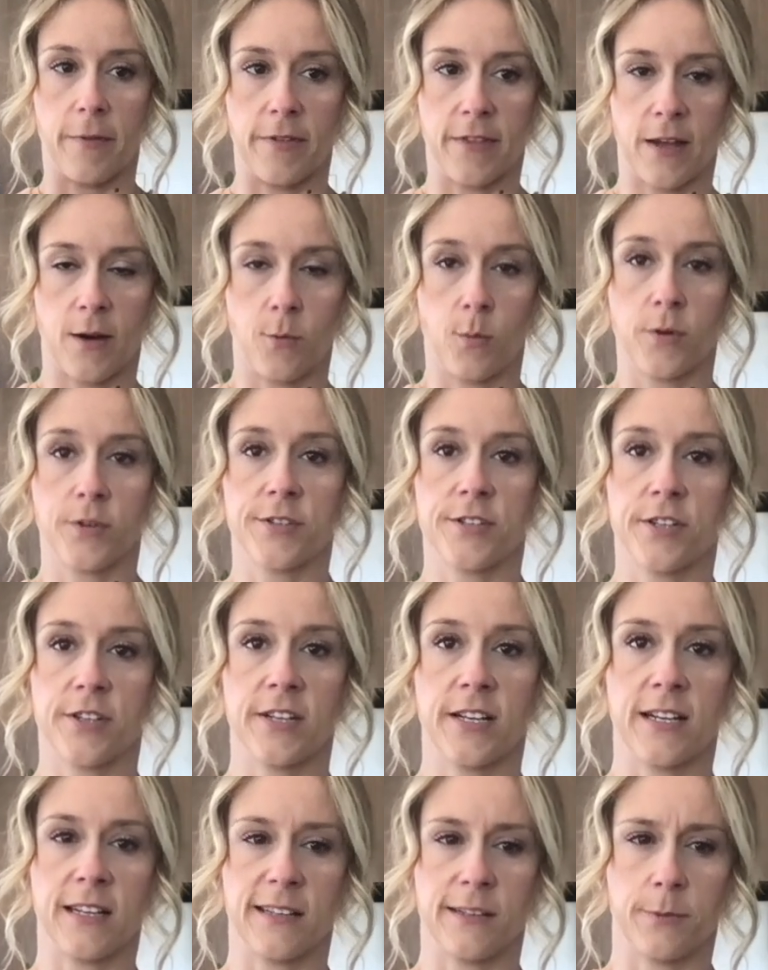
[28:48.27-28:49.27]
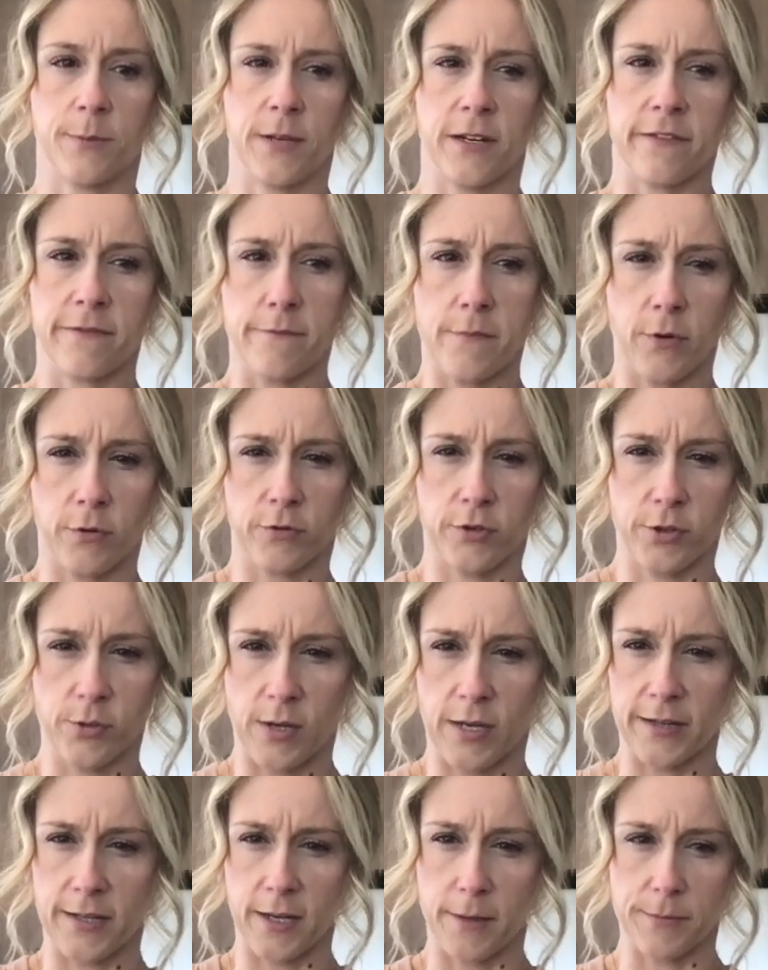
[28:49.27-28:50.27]
they will start to get a little bit of mildew
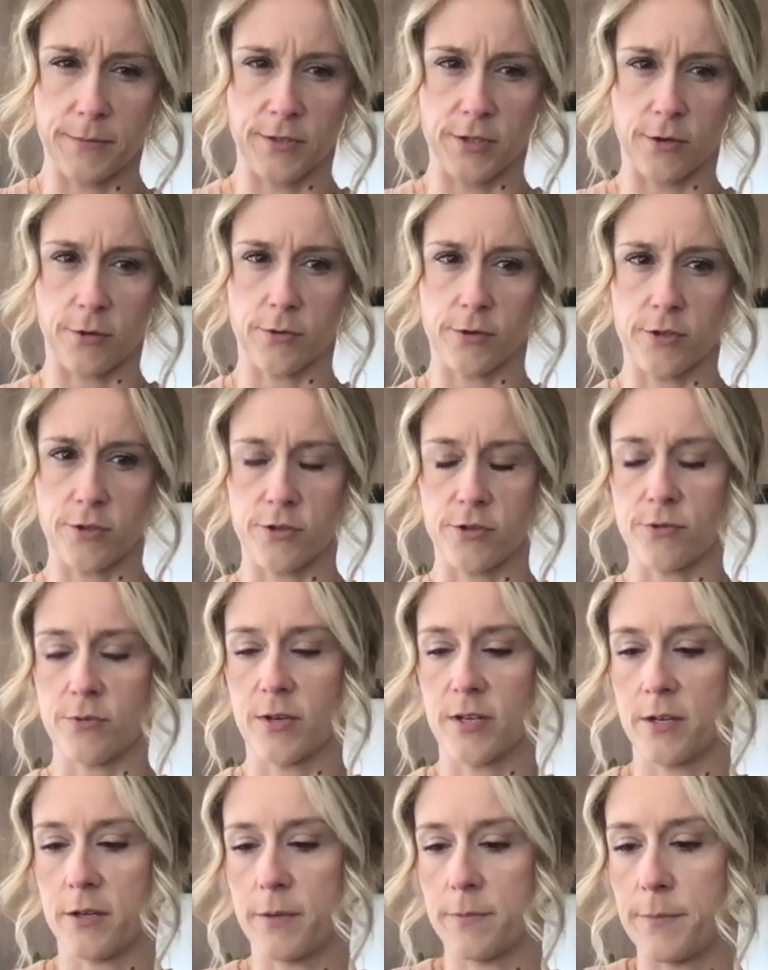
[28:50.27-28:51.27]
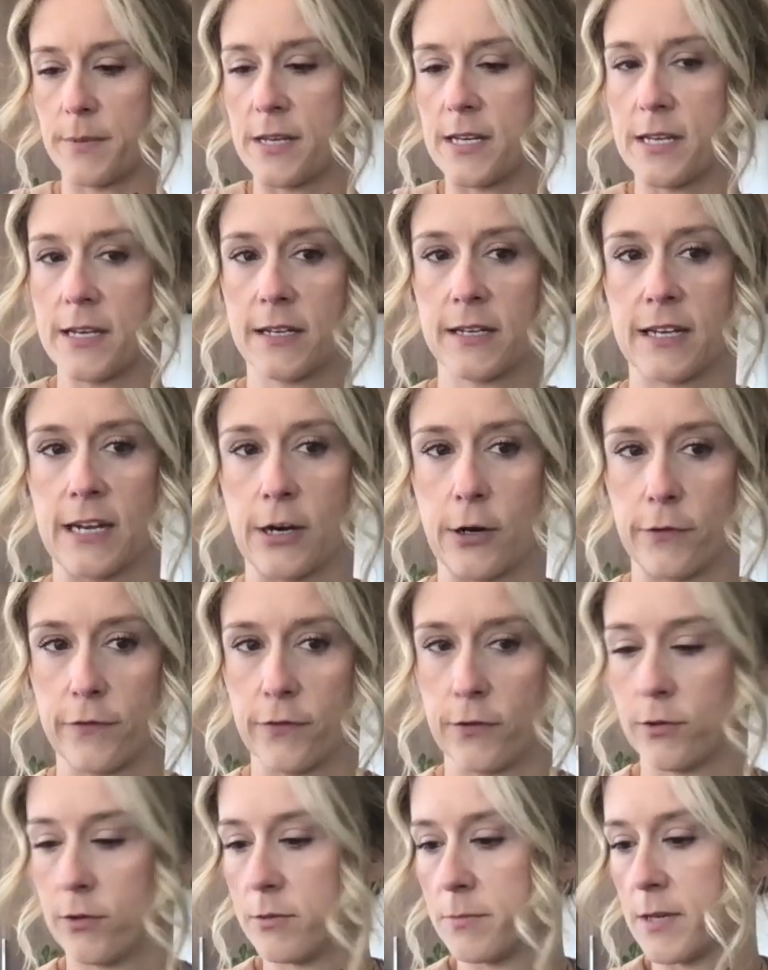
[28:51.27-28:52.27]
on them, so you do want to be
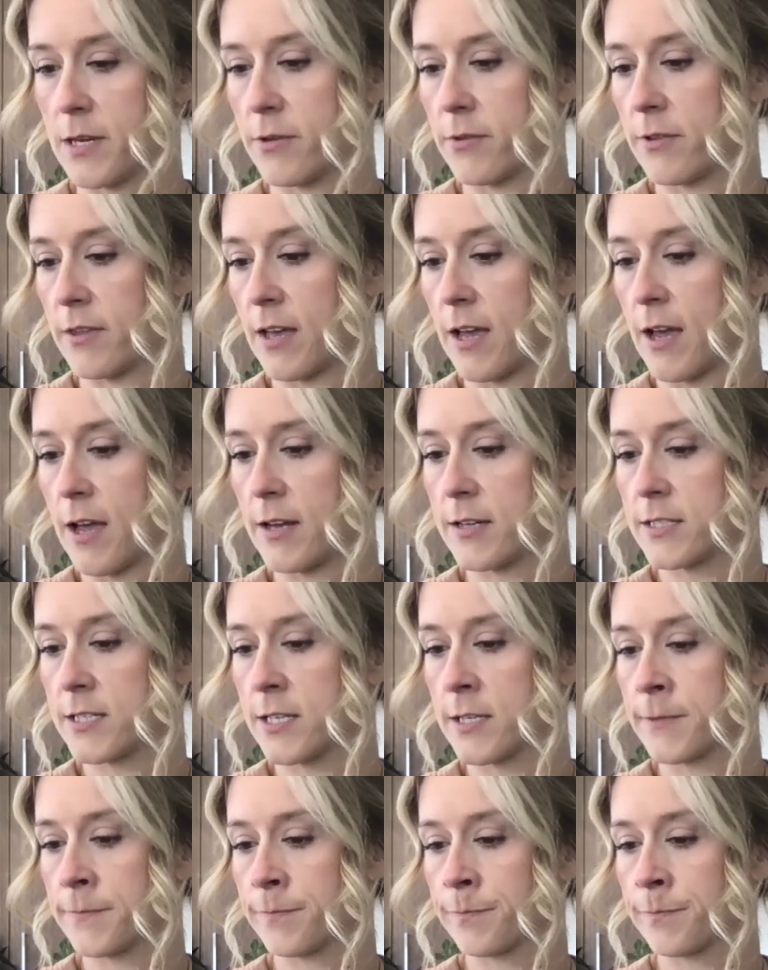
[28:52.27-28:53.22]
careful about that.